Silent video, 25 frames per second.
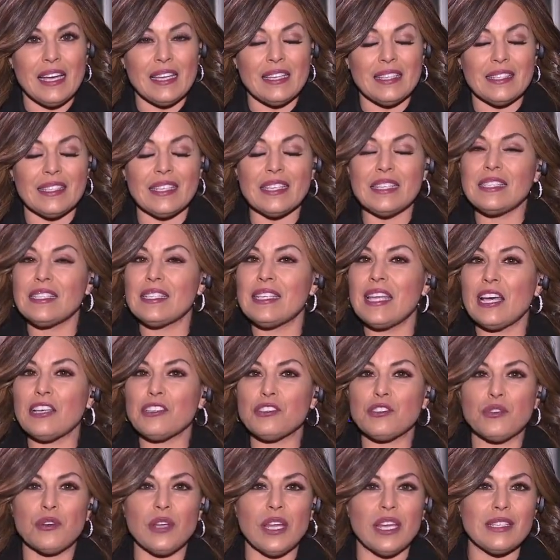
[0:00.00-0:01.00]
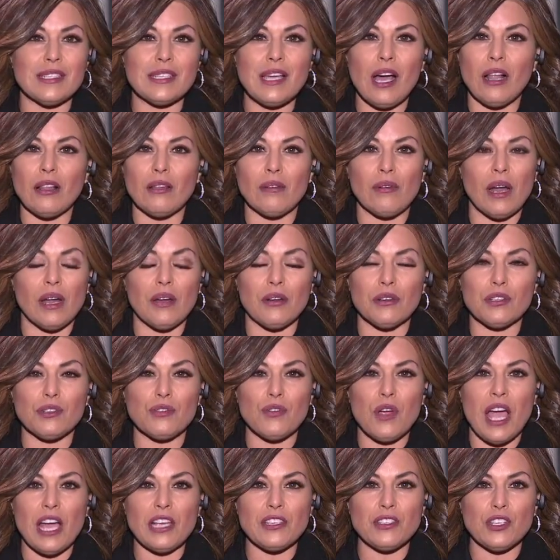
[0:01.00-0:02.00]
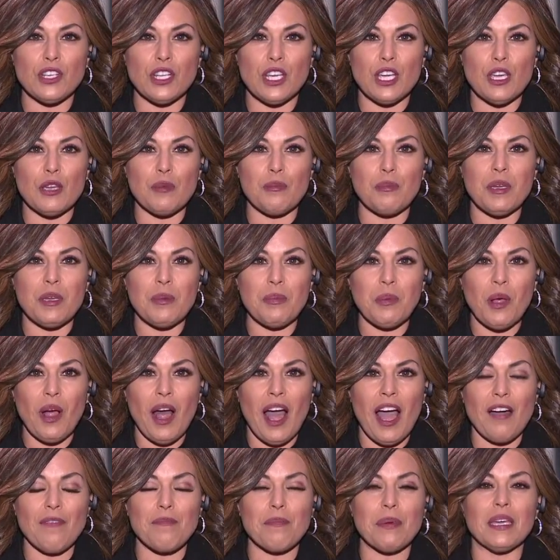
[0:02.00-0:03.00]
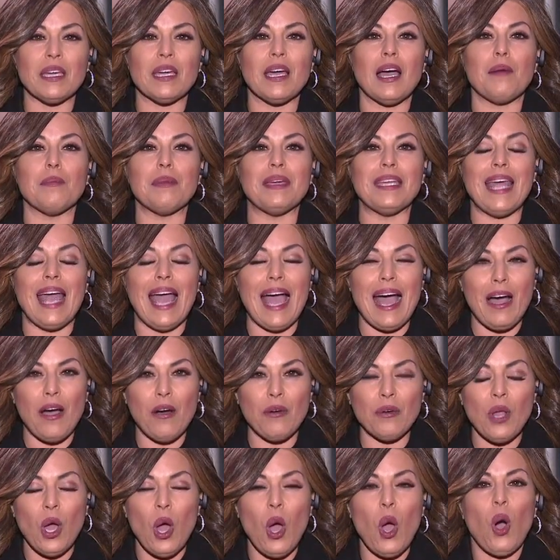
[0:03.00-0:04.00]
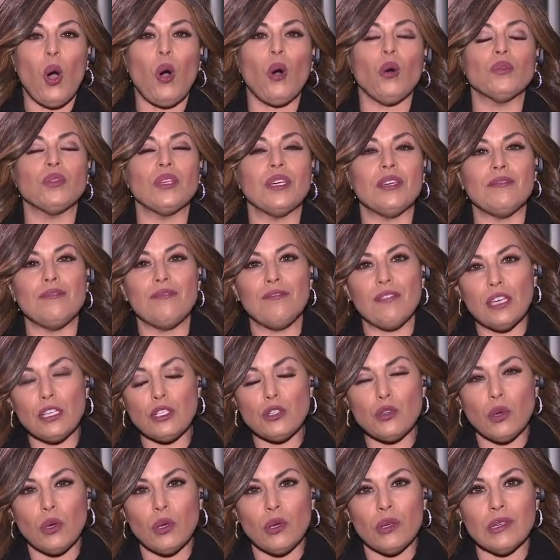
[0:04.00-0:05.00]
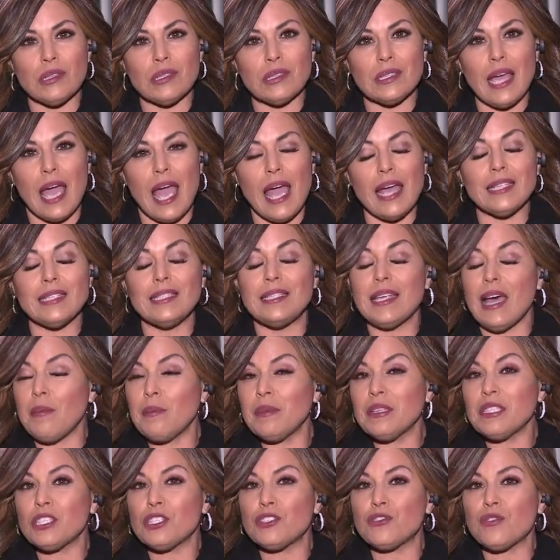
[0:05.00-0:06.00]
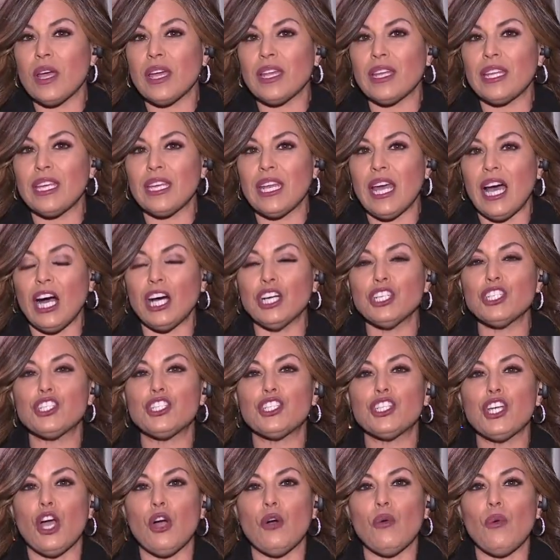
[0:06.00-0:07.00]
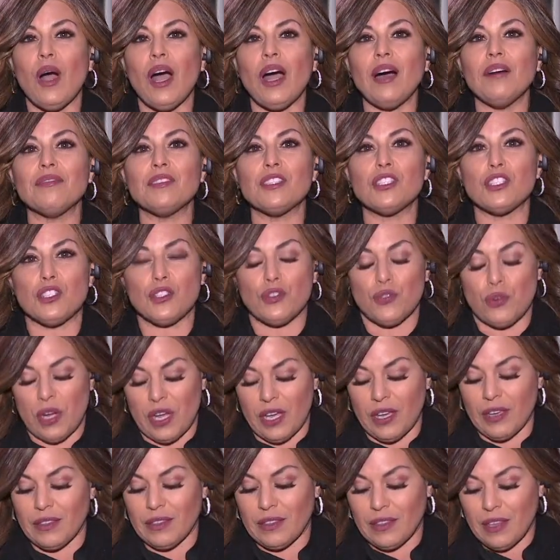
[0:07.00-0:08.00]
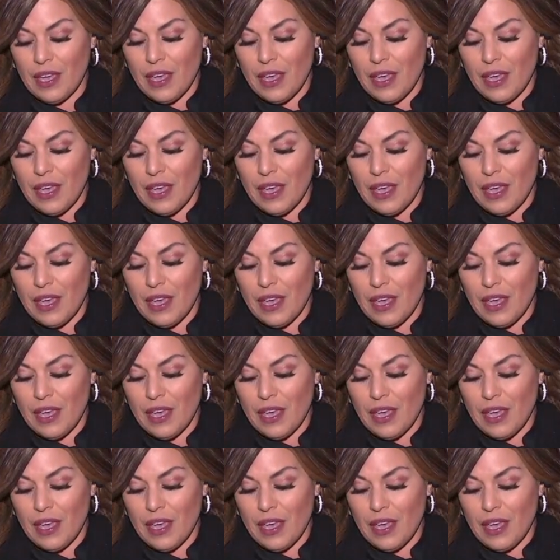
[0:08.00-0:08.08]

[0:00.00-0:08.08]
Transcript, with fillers: since yesterday's Colorado tragedy, people have been coming out, holding vigils, and demonstrating a show of strength.